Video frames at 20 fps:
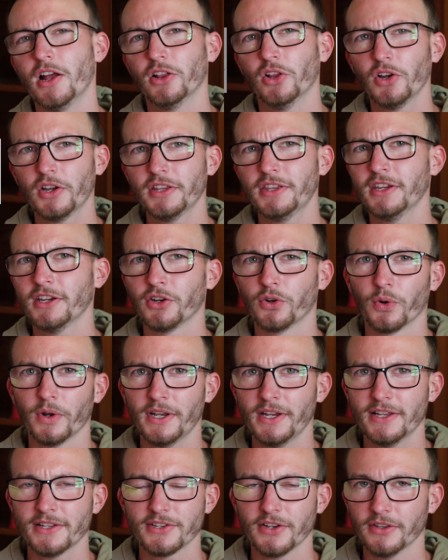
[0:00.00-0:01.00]
look at the
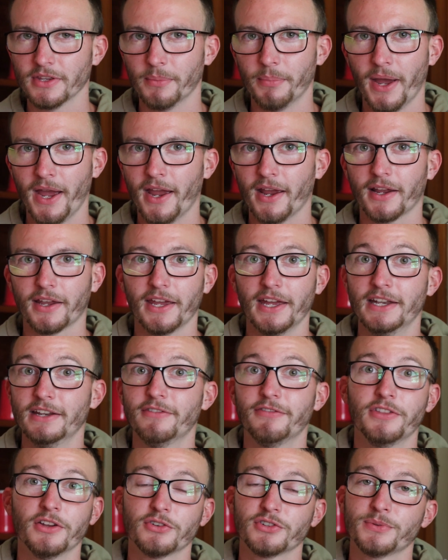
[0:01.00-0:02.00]
ingredients on the back, and
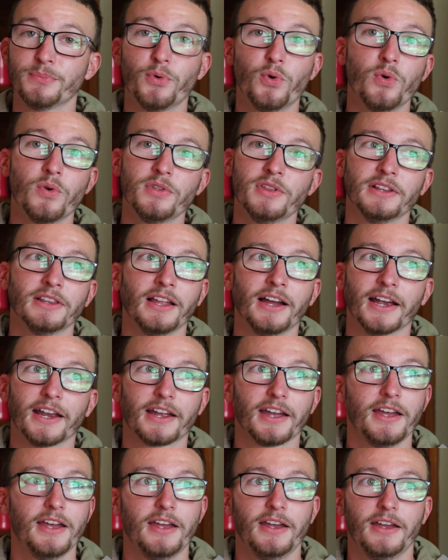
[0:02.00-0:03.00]
if there's more than like